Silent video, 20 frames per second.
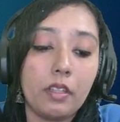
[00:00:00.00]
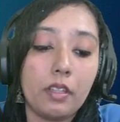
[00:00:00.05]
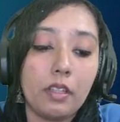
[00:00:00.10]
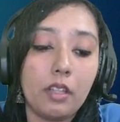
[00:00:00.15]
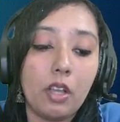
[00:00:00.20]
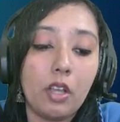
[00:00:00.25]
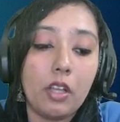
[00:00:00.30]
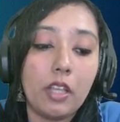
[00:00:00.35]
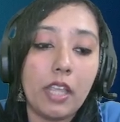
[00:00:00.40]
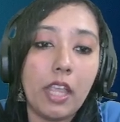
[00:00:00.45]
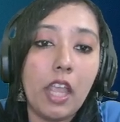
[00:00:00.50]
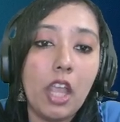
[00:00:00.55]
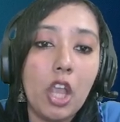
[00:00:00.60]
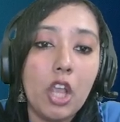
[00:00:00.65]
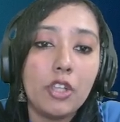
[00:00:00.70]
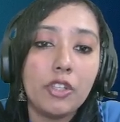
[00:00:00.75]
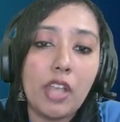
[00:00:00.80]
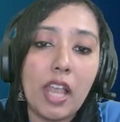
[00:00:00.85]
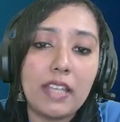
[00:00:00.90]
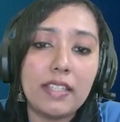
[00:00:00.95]
Okay,
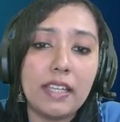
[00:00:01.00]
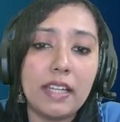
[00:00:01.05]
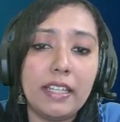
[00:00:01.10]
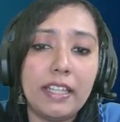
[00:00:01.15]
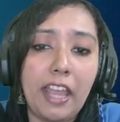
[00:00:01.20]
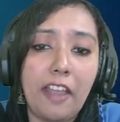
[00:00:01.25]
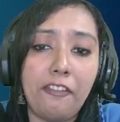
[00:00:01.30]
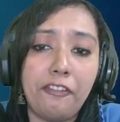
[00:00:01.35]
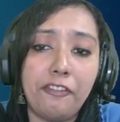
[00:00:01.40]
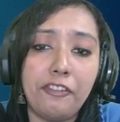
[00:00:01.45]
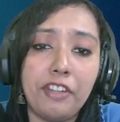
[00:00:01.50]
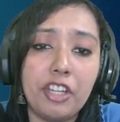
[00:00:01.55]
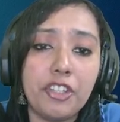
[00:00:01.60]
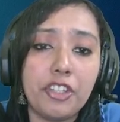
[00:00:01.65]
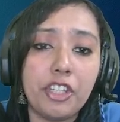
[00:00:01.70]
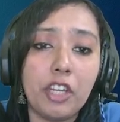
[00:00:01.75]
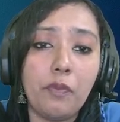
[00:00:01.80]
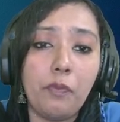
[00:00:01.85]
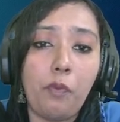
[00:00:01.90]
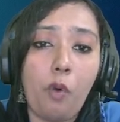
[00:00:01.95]
so as a
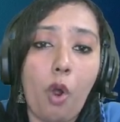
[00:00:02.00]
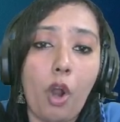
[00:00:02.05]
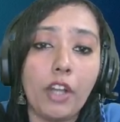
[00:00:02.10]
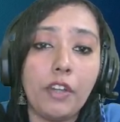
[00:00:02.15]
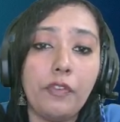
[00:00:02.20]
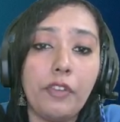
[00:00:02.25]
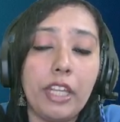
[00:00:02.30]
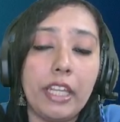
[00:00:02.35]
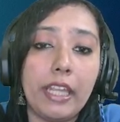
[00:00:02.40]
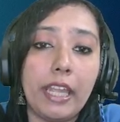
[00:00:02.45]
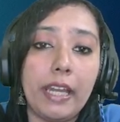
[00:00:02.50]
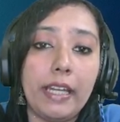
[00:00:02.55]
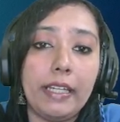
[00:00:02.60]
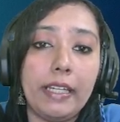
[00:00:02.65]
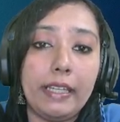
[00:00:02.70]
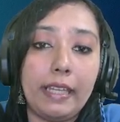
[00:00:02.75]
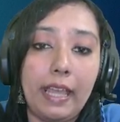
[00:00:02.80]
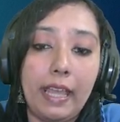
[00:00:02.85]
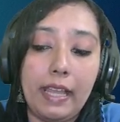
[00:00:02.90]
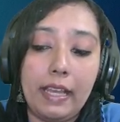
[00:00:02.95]
definition, what we can
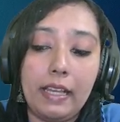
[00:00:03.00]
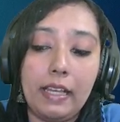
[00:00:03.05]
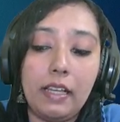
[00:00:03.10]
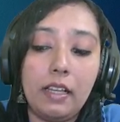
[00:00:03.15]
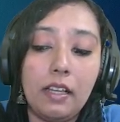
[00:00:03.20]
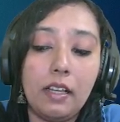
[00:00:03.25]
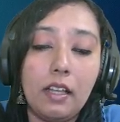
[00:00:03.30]
tell?